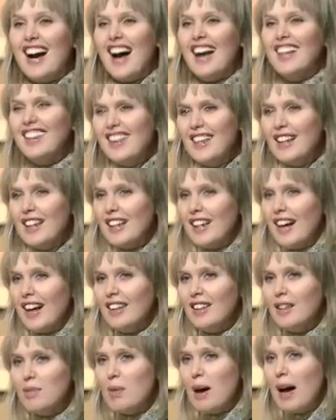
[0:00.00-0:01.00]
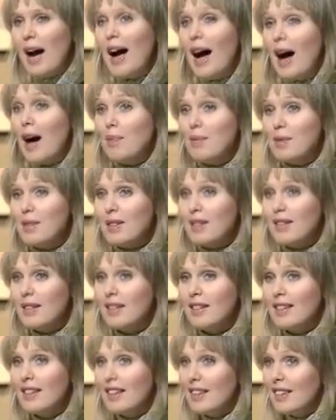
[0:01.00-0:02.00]
I think perhaps
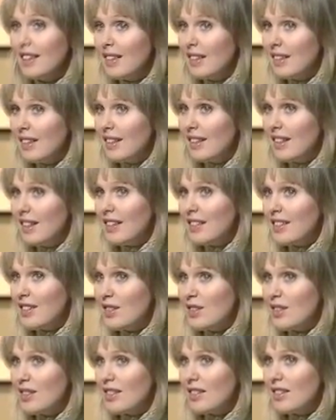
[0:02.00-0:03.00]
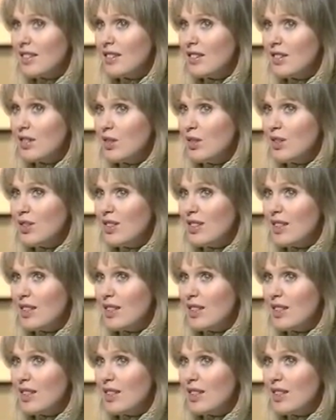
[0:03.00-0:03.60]
it's Susan's